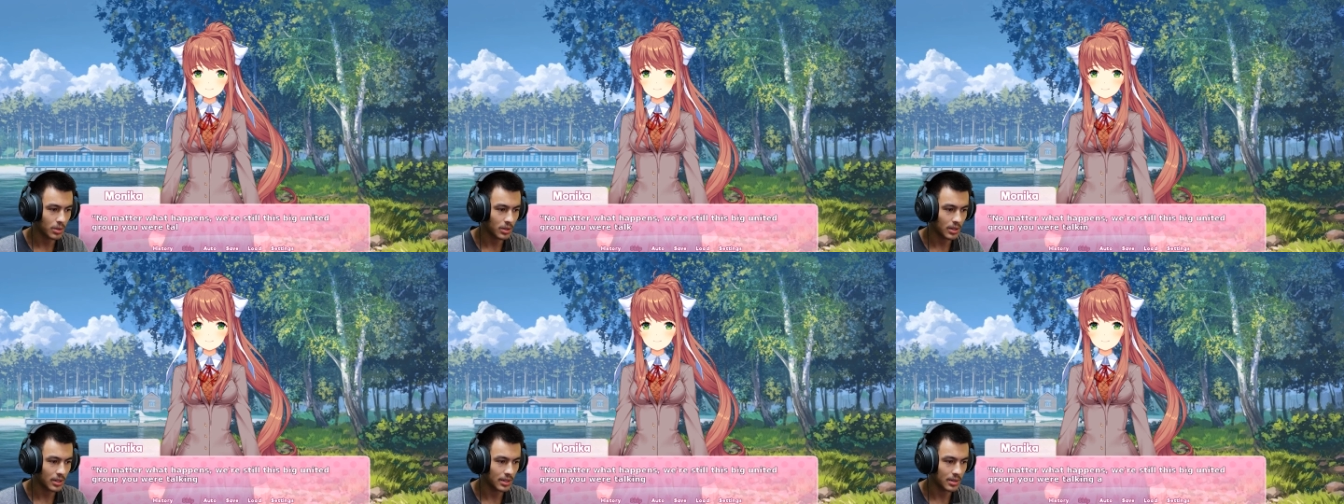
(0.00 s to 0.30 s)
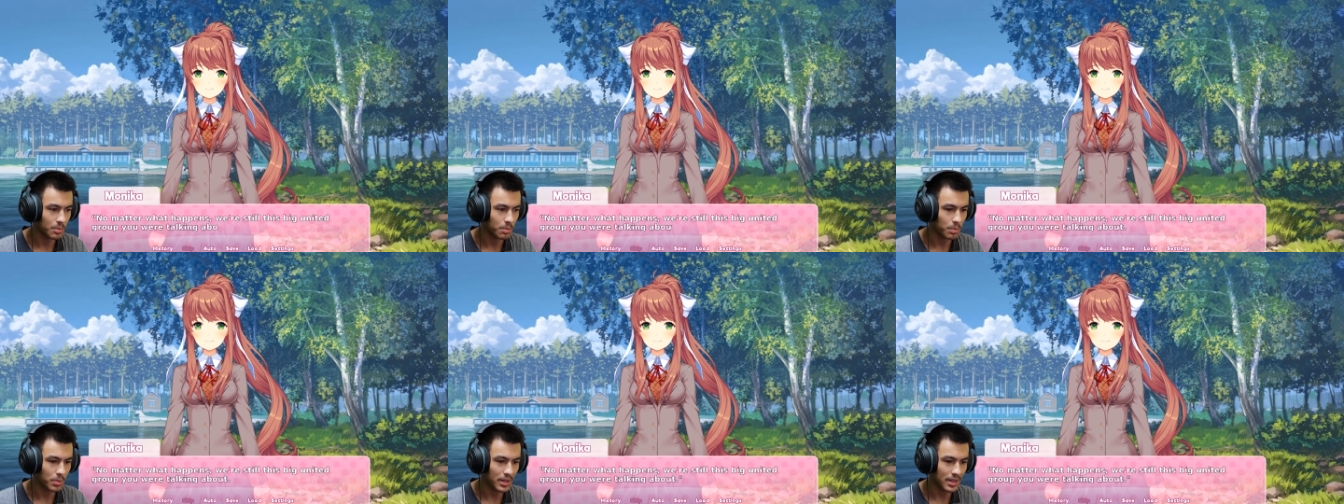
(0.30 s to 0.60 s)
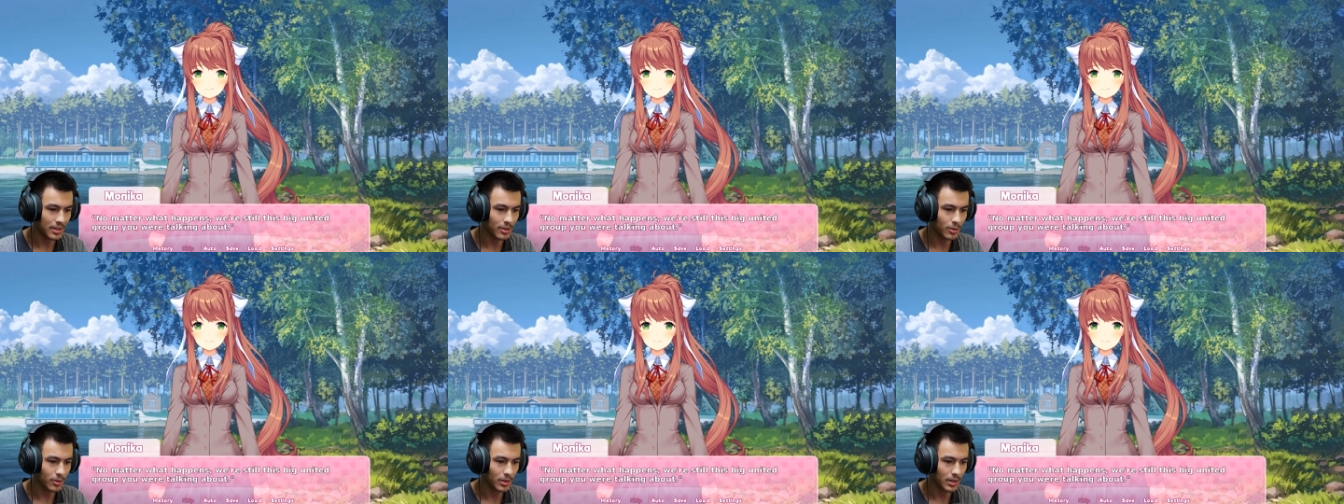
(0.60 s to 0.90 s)
this
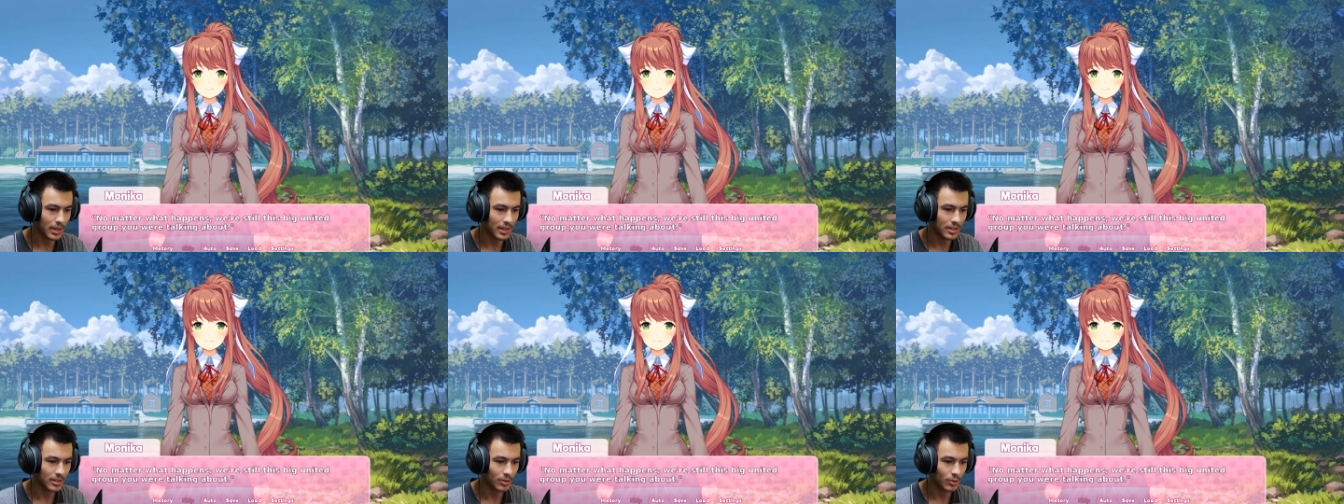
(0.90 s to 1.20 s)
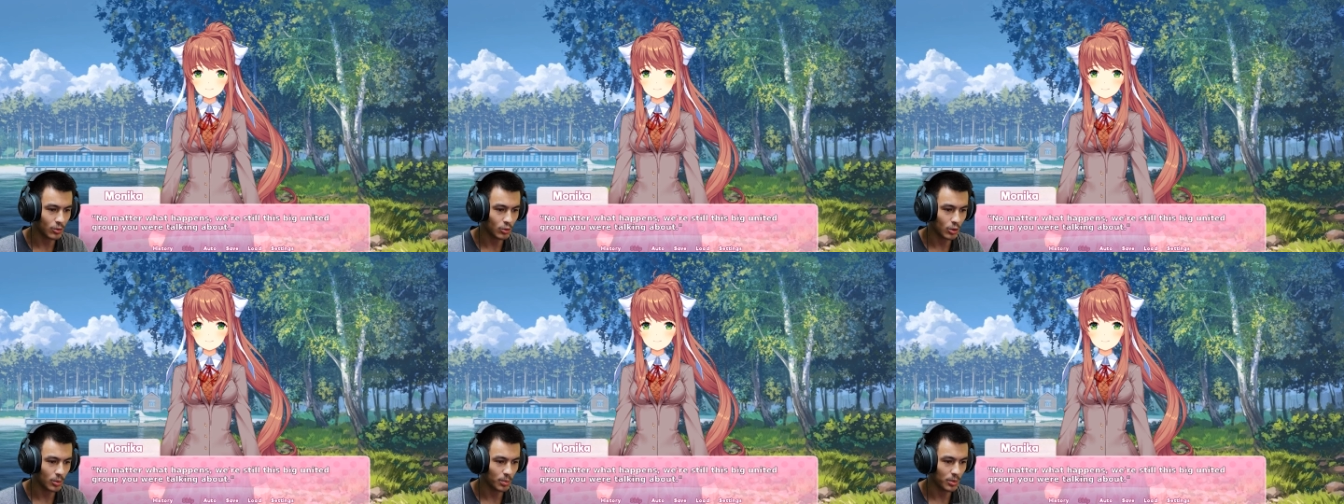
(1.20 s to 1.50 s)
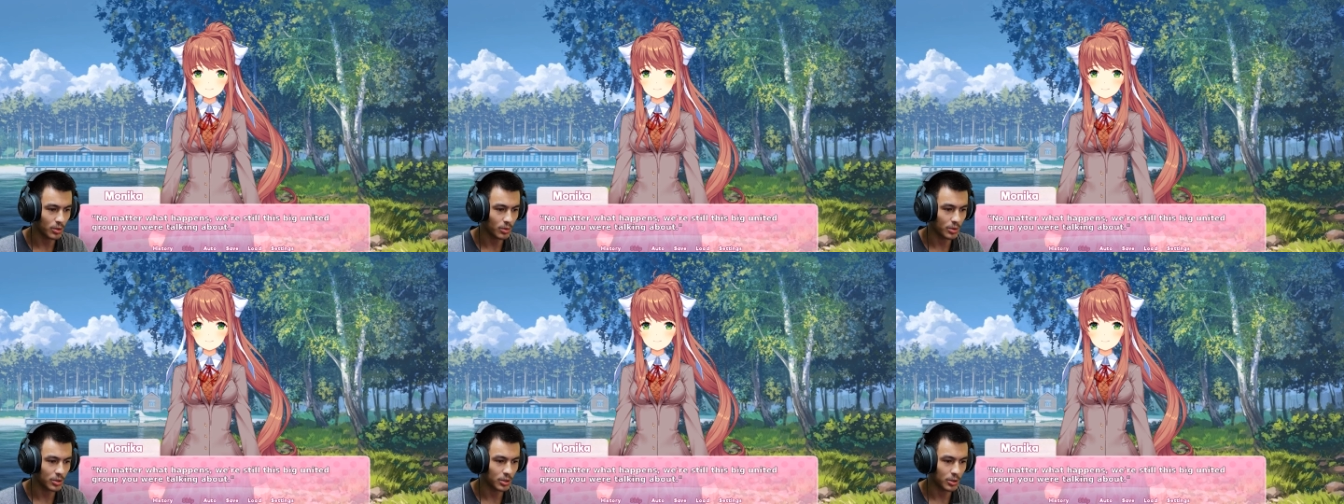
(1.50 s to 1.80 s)
big united group you
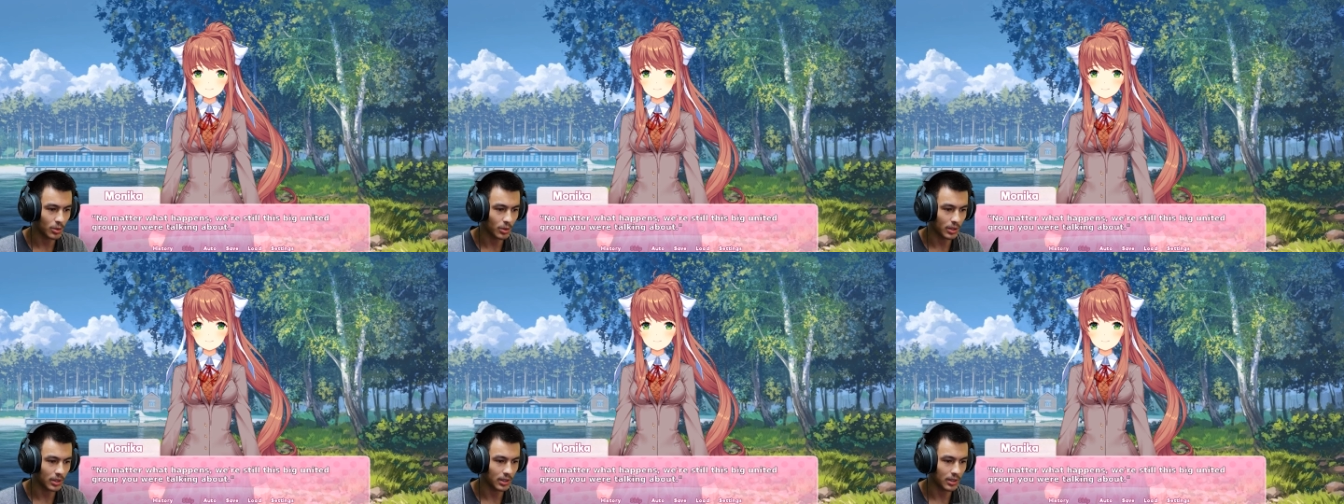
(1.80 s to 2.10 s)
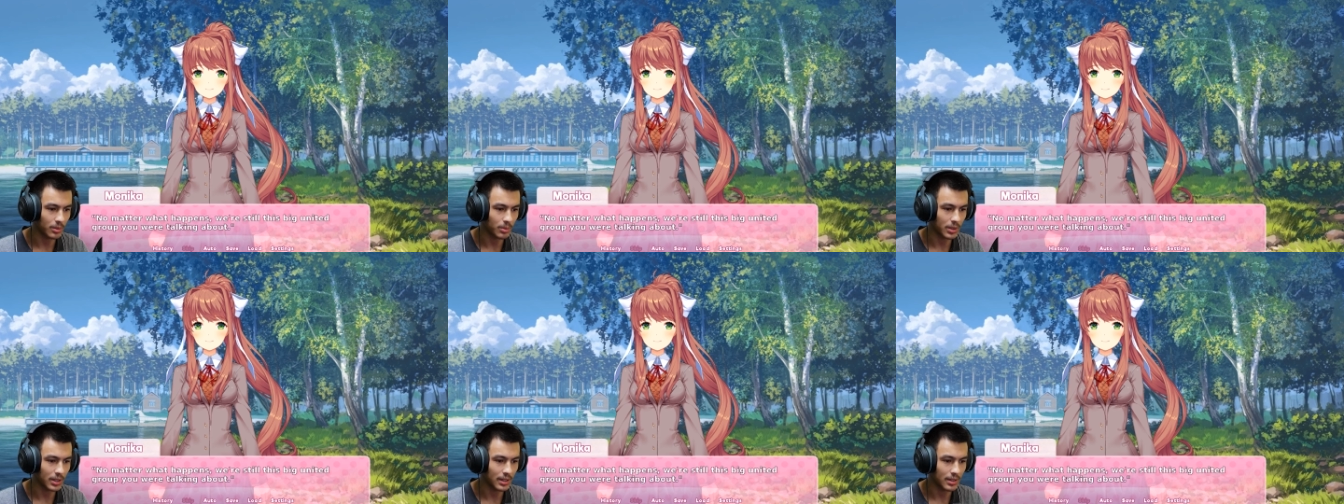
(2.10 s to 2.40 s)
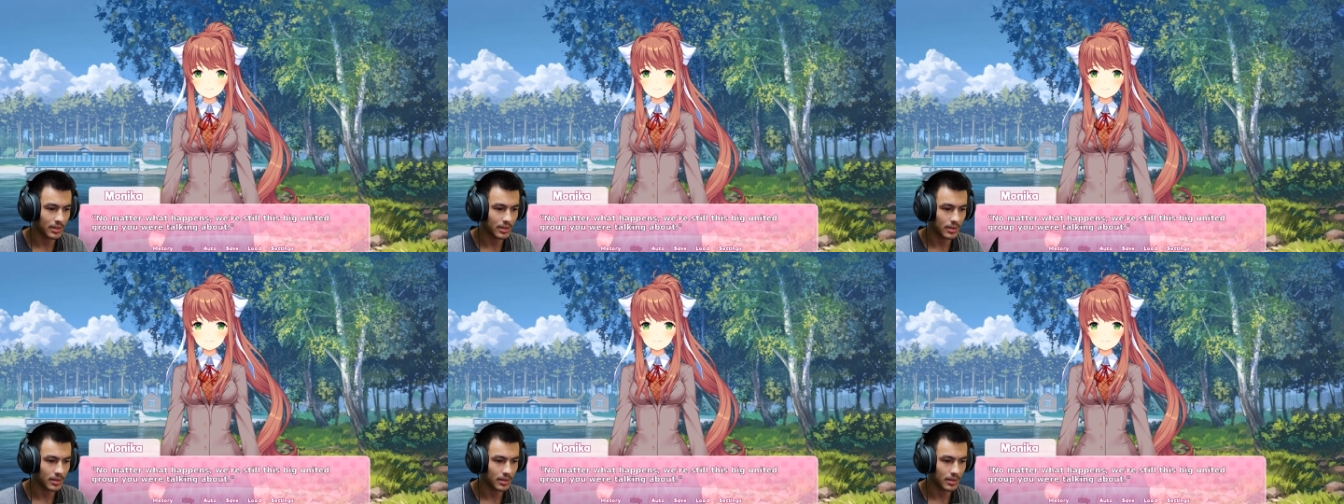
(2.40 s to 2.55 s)
were talking about.